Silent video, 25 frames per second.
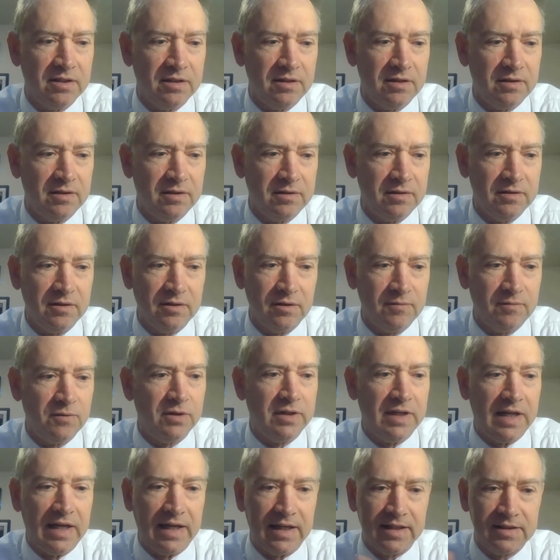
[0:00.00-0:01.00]
to
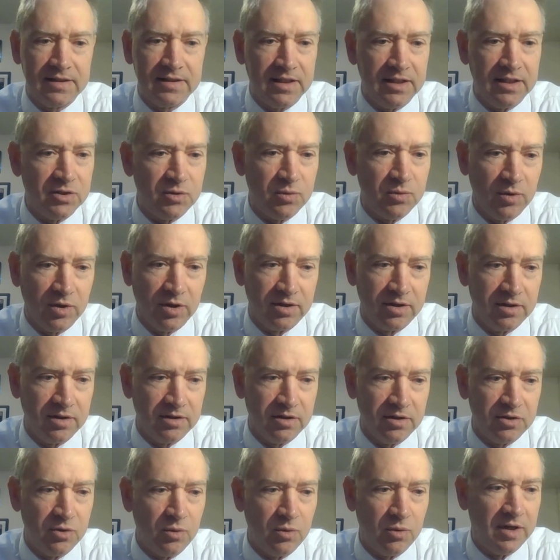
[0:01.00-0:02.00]
Bernansky's work in
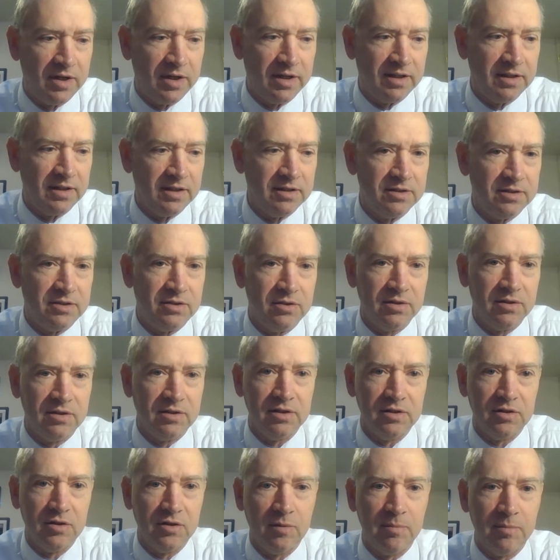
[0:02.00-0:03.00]
the 20s. You
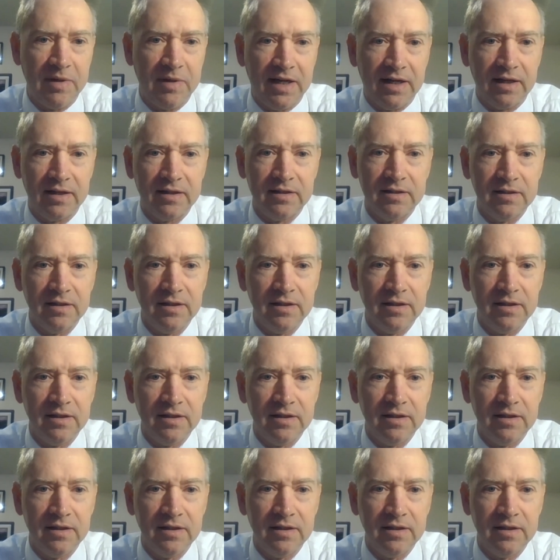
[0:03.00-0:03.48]
can go back,